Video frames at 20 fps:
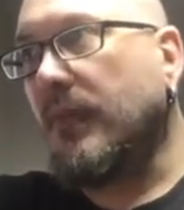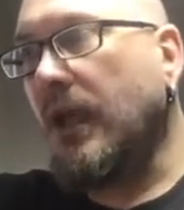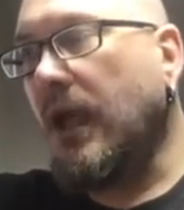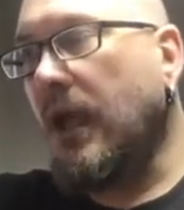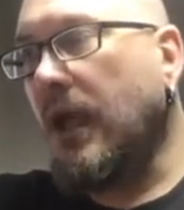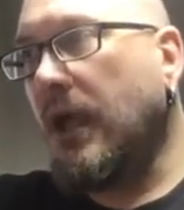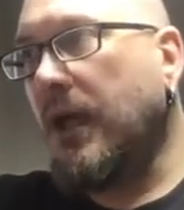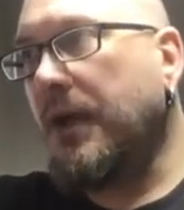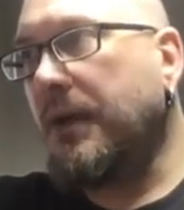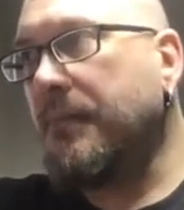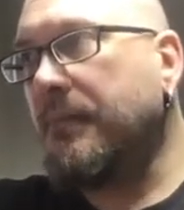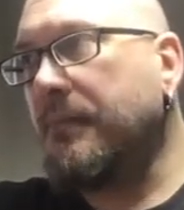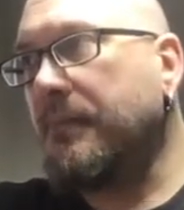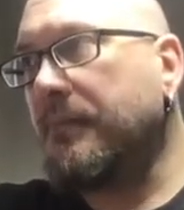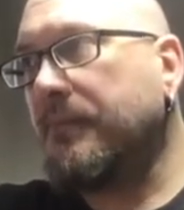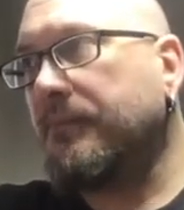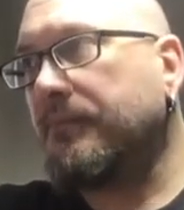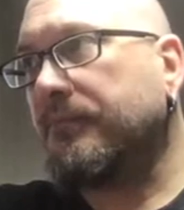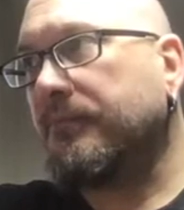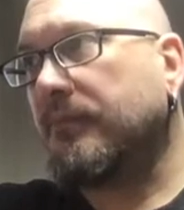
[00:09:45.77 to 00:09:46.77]
and
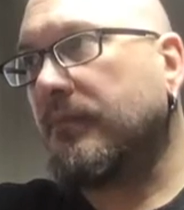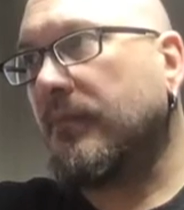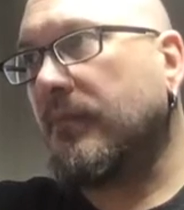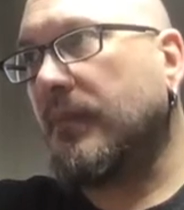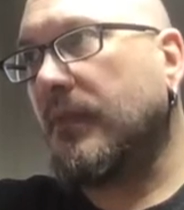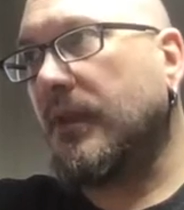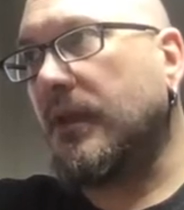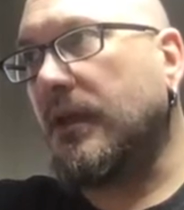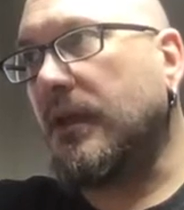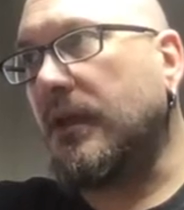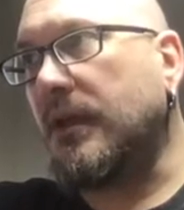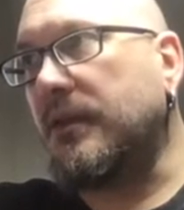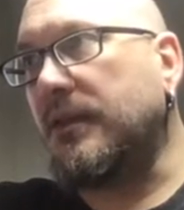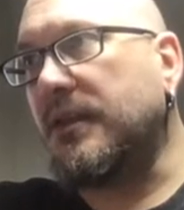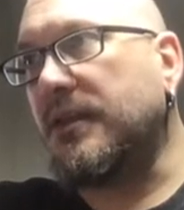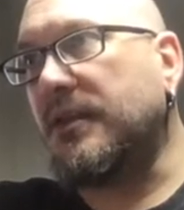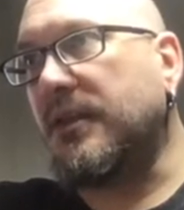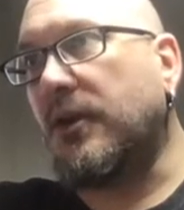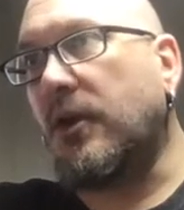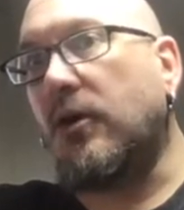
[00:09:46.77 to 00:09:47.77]

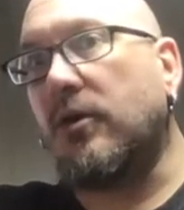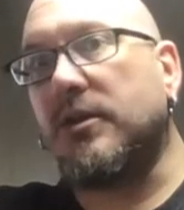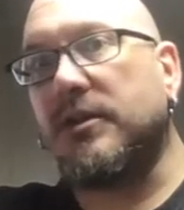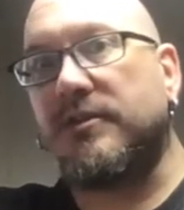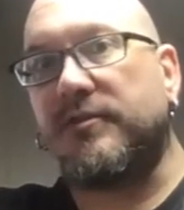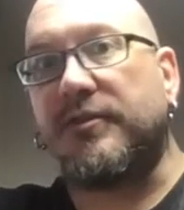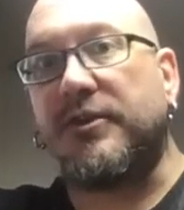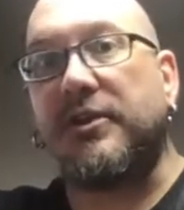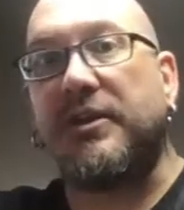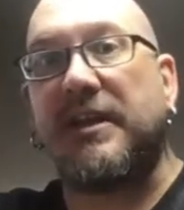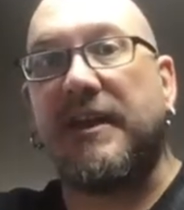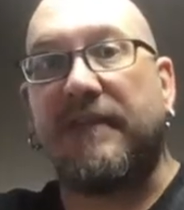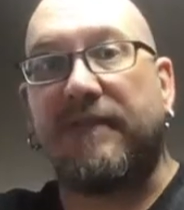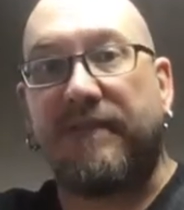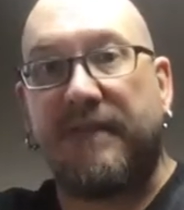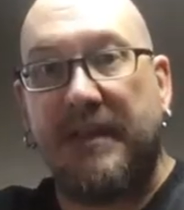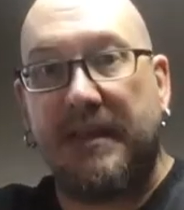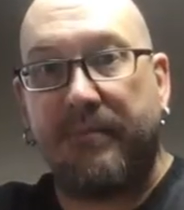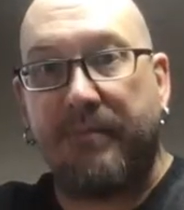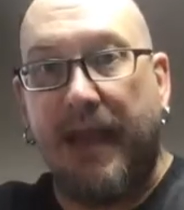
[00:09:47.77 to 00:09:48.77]
then the goal is for you to get
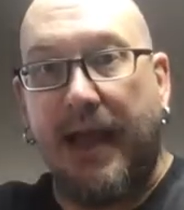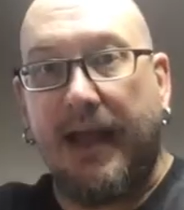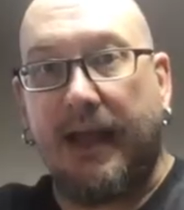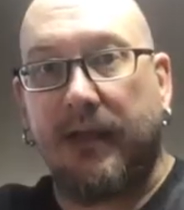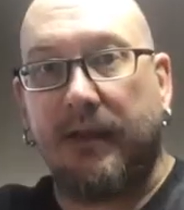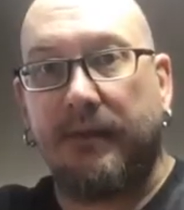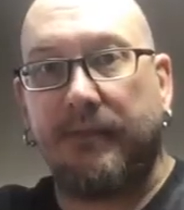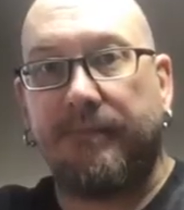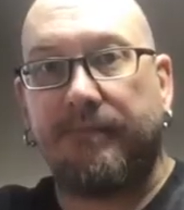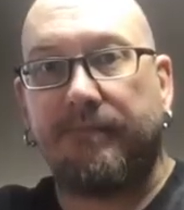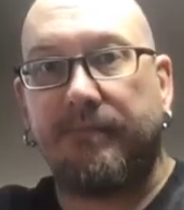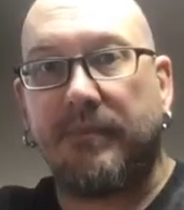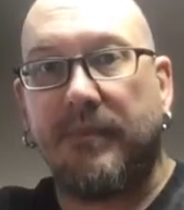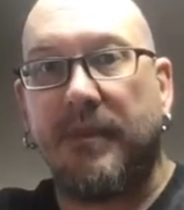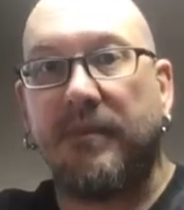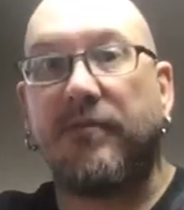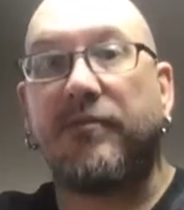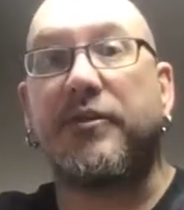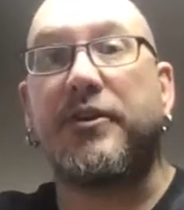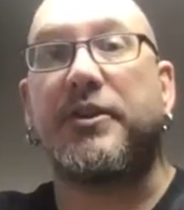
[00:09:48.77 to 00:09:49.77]
feedback,
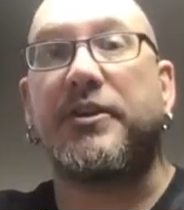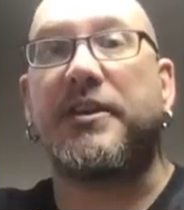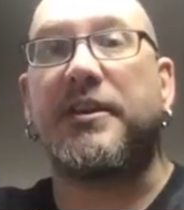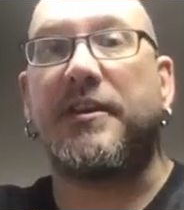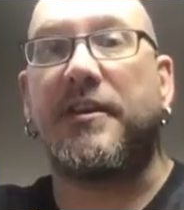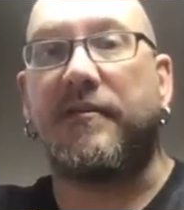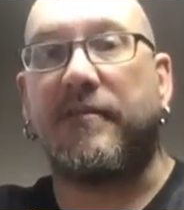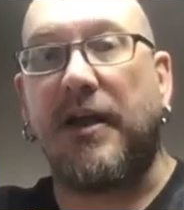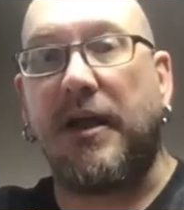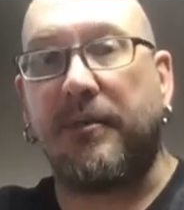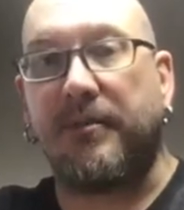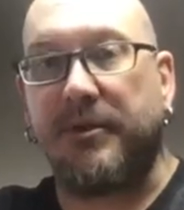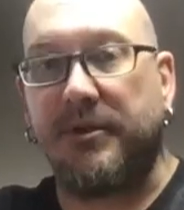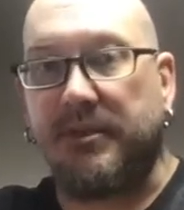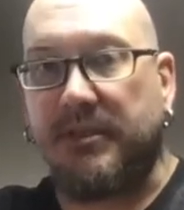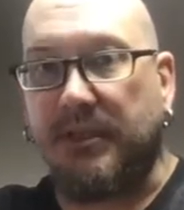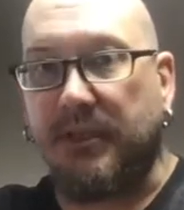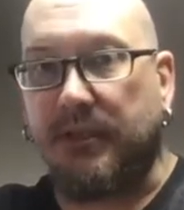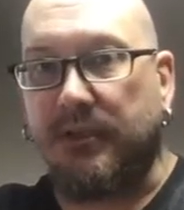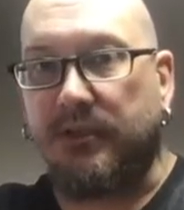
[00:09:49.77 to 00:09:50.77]
for you to develop your
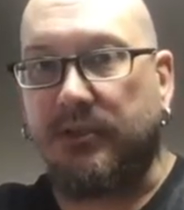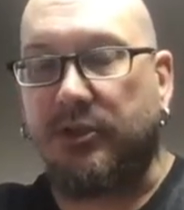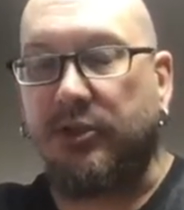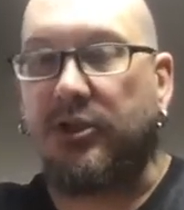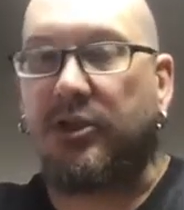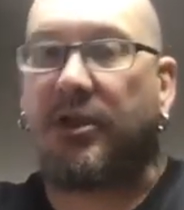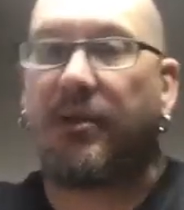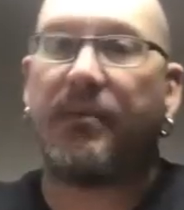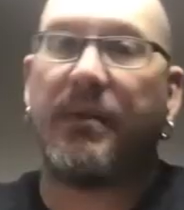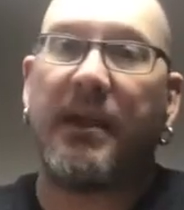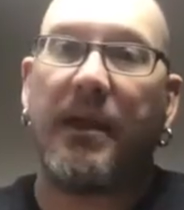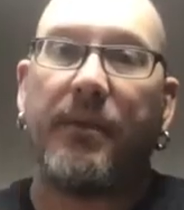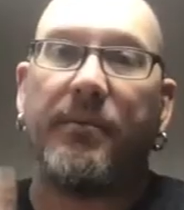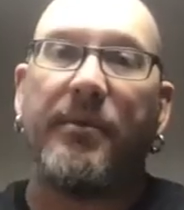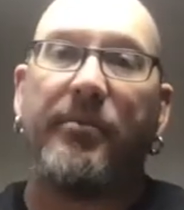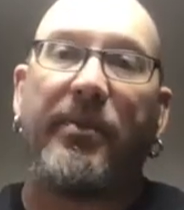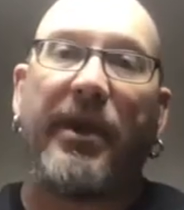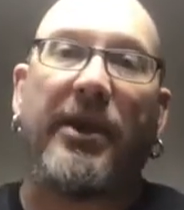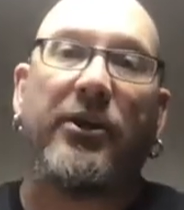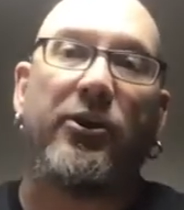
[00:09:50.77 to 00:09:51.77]
skills so you can become the
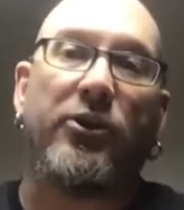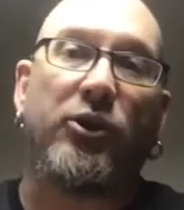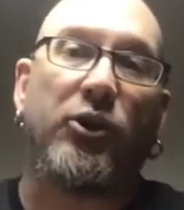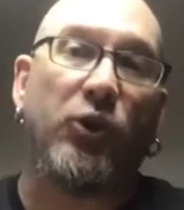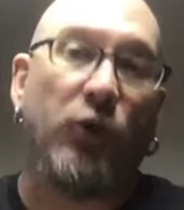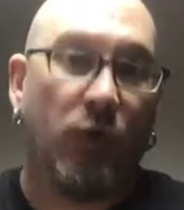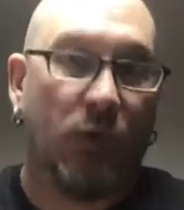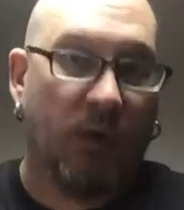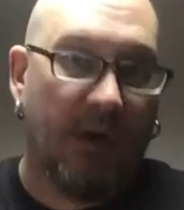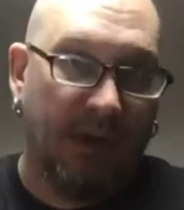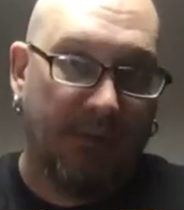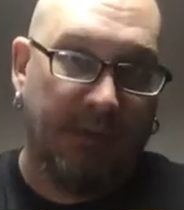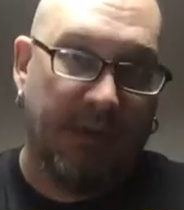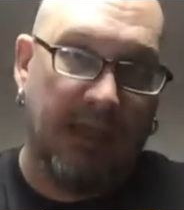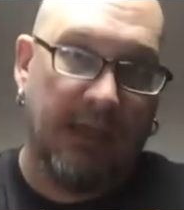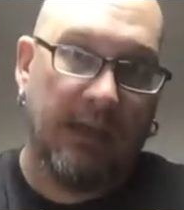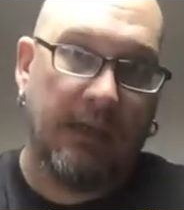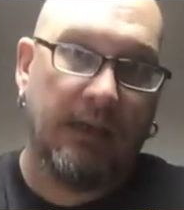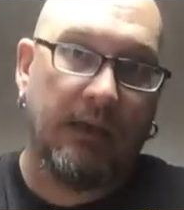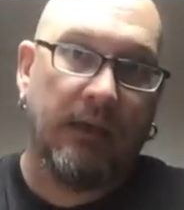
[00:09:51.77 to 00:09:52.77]
painter you want to
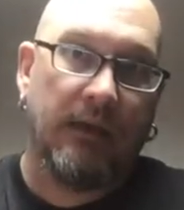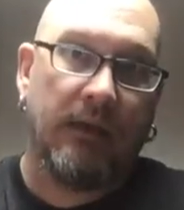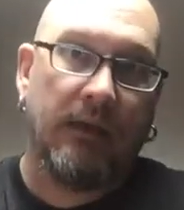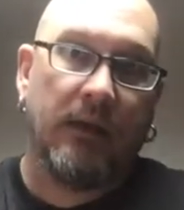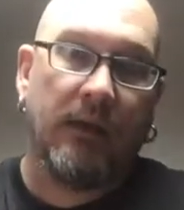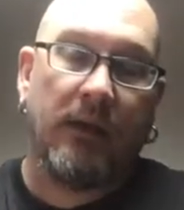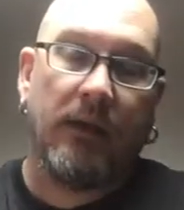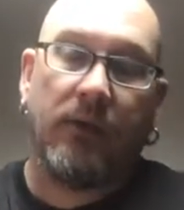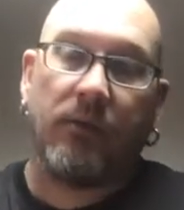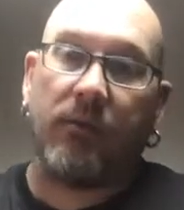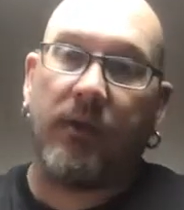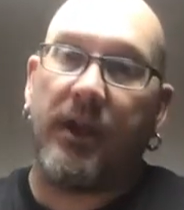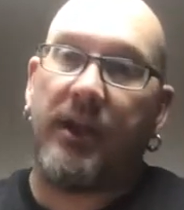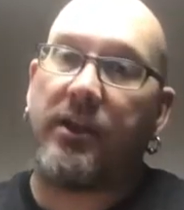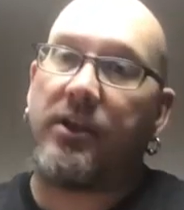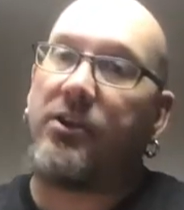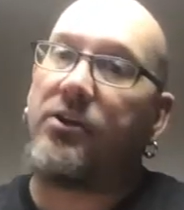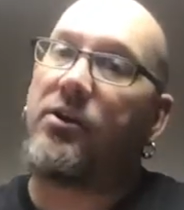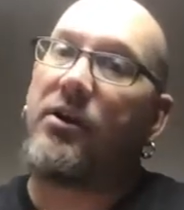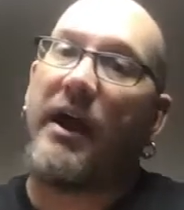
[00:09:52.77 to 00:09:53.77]
be,
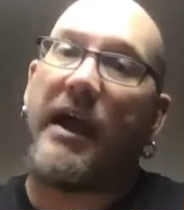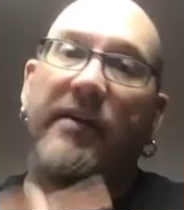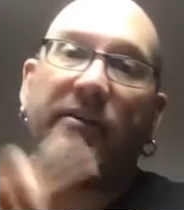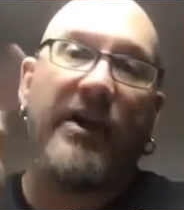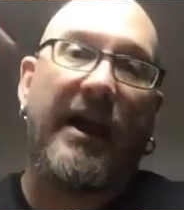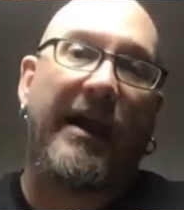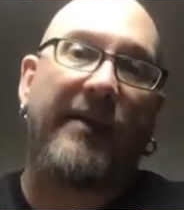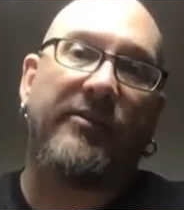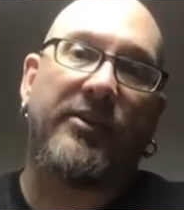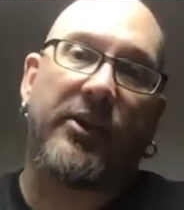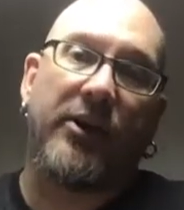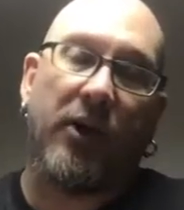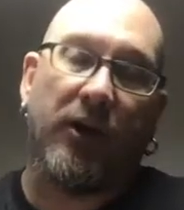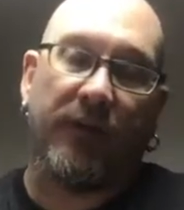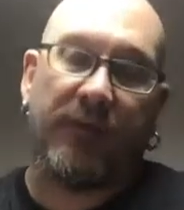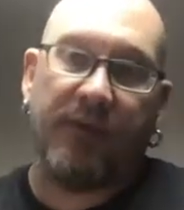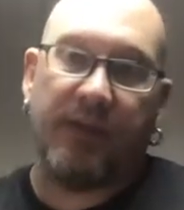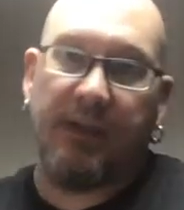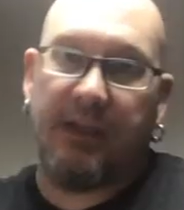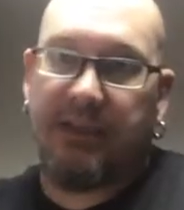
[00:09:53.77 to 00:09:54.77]
right? You don't ever have to go
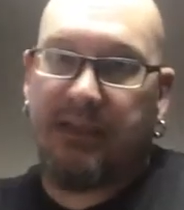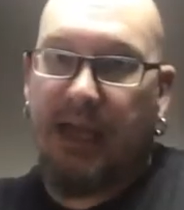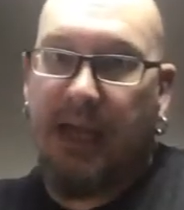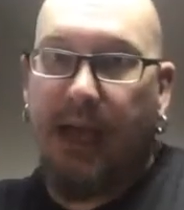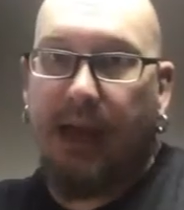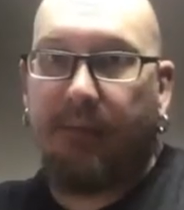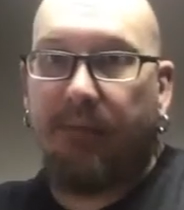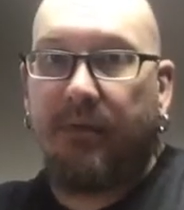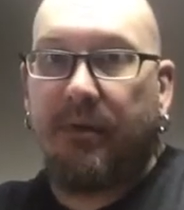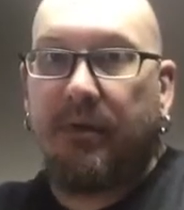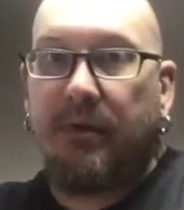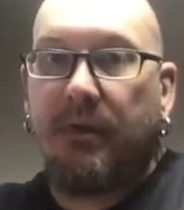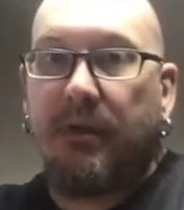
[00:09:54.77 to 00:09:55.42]
for the top,